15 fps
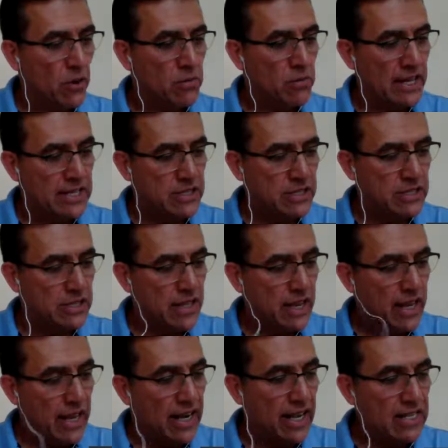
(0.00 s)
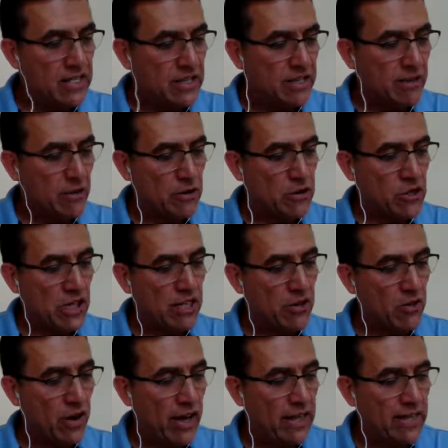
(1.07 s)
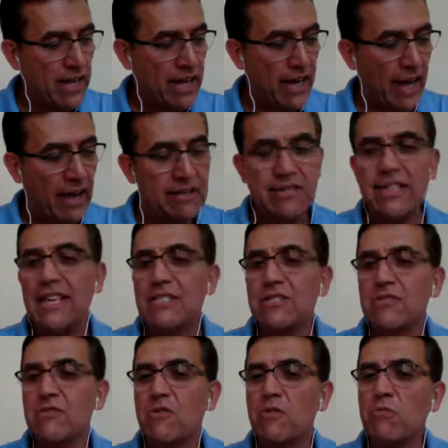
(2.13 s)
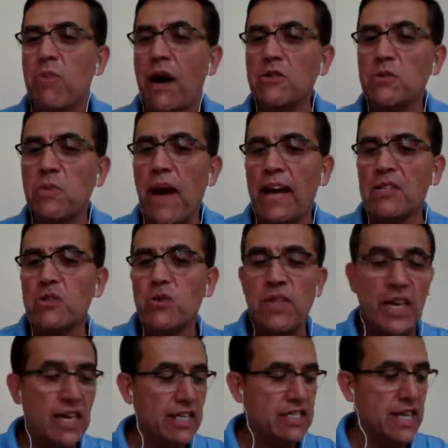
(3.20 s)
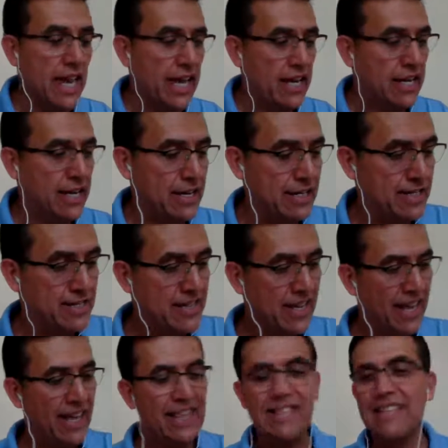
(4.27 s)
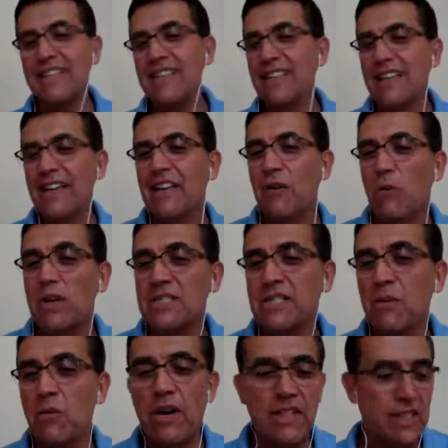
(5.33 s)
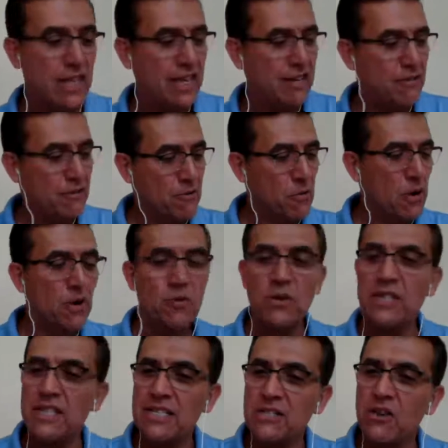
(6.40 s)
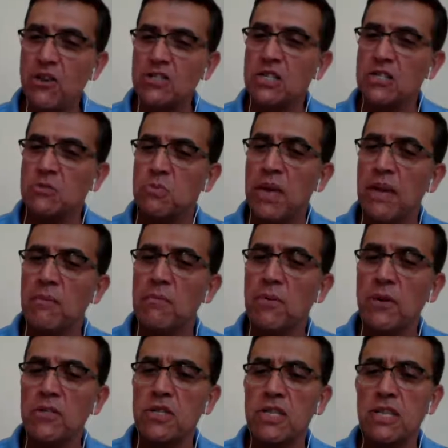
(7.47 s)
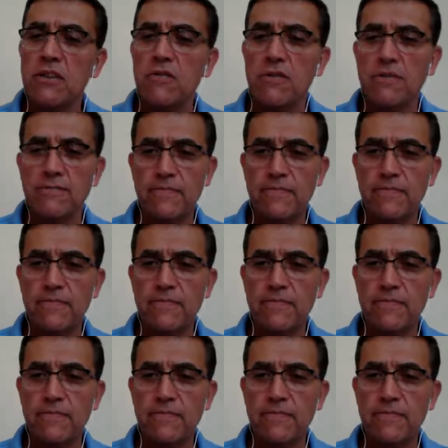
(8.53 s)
let's continue and let's bounce back to the e-tank. And what's the one thing we already discussed is being positive.